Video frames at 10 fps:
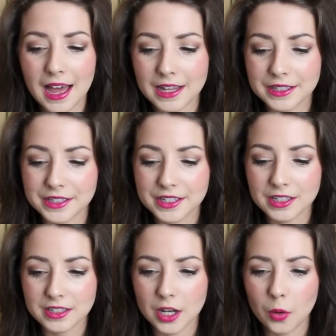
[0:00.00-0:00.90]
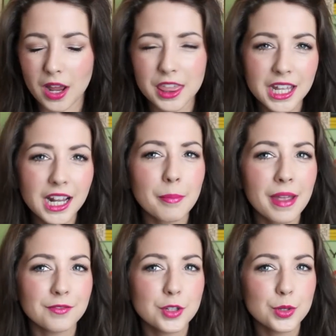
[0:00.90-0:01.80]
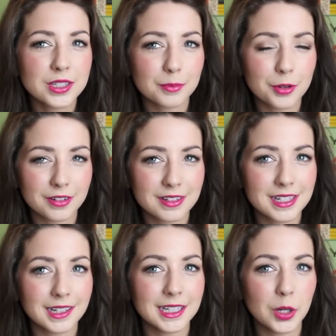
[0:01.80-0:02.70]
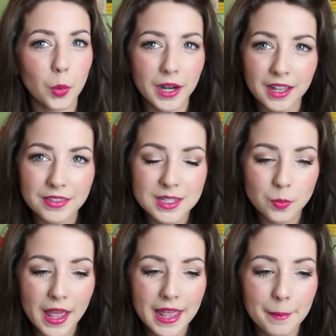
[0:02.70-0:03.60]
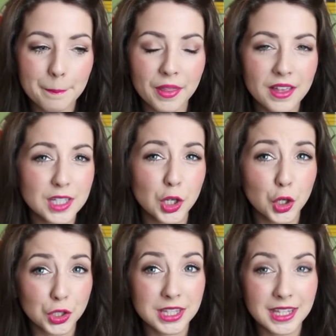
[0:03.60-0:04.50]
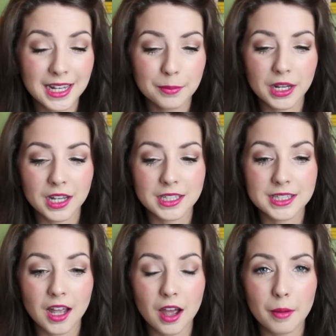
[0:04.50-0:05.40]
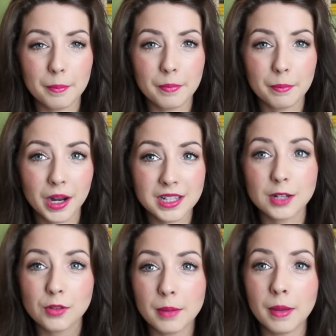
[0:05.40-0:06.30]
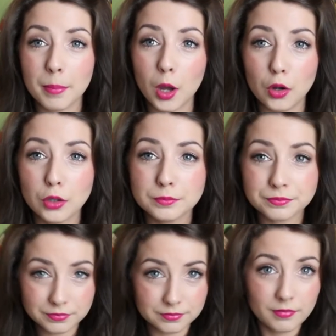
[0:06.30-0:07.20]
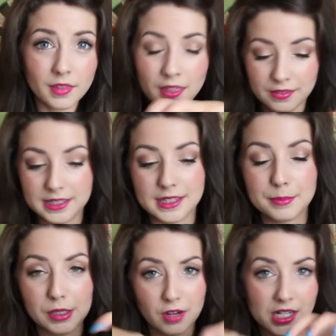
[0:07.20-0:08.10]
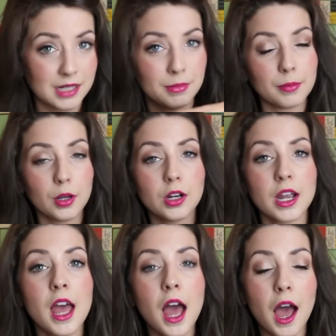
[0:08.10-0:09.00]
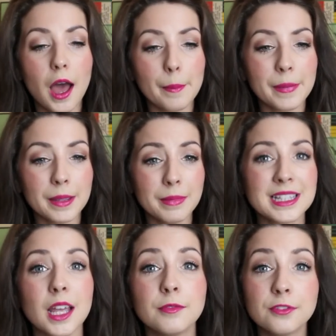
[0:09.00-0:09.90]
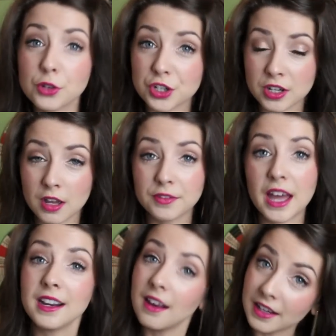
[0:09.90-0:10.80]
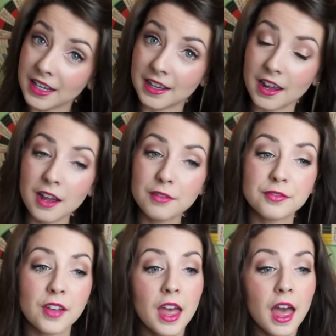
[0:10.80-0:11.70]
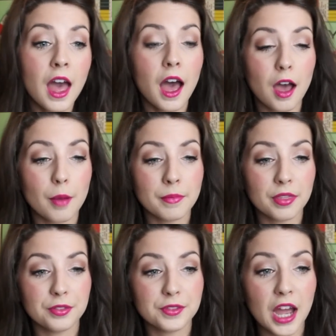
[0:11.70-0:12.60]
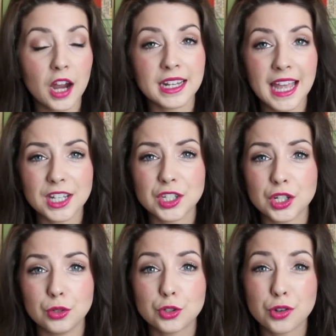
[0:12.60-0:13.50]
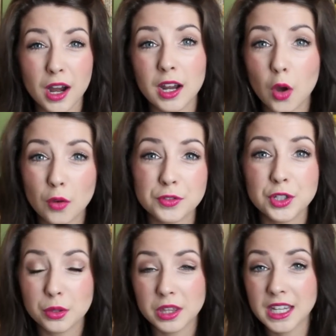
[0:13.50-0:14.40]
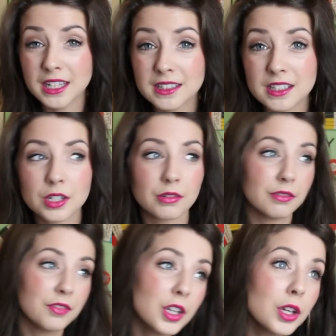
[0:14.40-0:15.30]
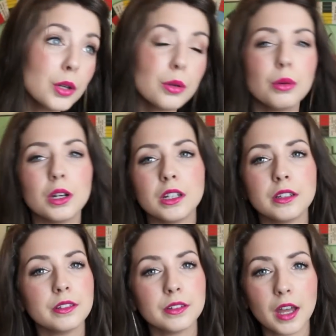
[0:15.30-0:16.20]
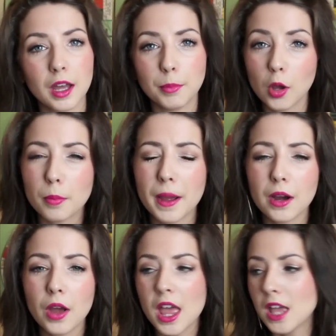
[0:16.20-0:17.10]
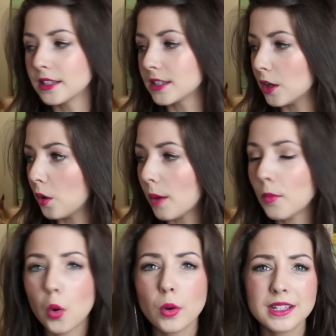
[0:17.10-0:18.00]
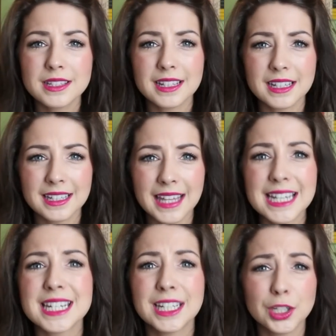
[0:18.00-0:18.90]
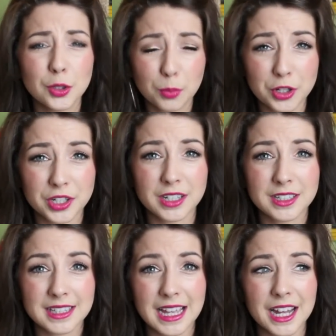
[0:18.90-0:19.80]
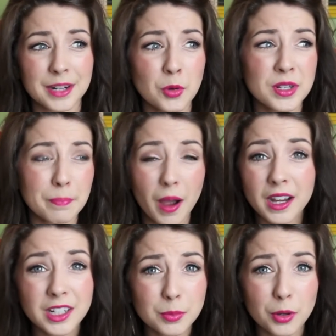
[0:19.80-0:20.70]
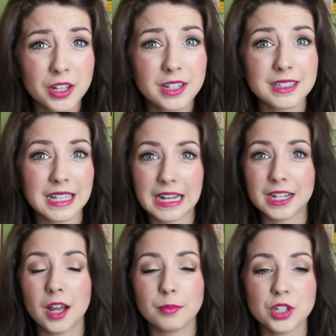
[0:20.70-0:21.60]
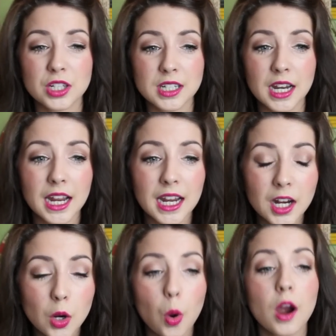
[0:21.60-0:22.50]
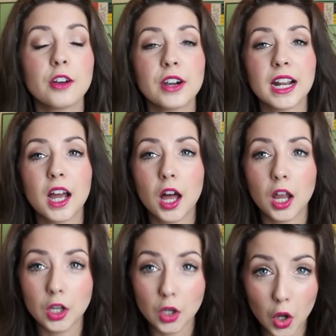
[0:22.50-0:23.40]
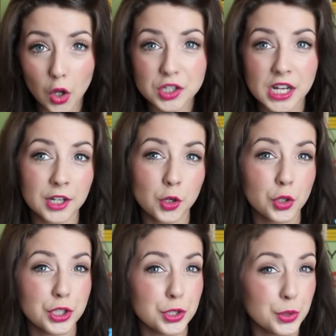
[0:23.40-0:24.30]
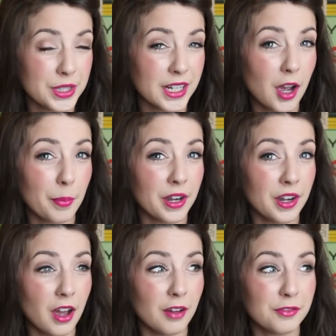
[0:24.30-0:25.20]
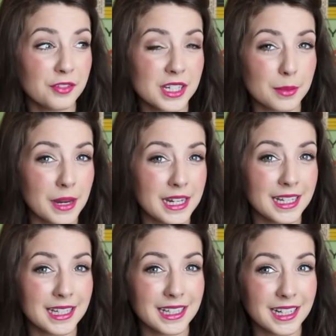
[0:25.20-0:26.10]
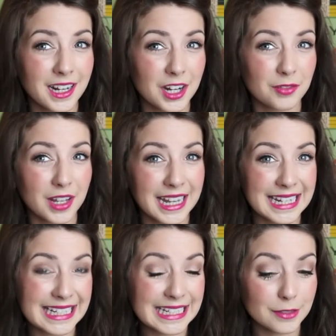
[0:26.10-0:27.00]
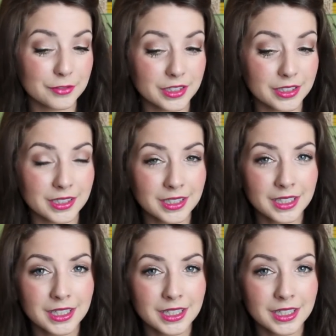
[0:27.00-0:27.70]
And so I think I may have used up products slightly quicker this way, but that's a good thing because I write my blog, this is me writing my blog, it means I'm fortunate enough and lucky enough that I get to try a lot of new things to review and blog about. So I'm always getting new products and I'm always buying new products and I'm just inquiring a lot and not using up enough to make it kind of like an even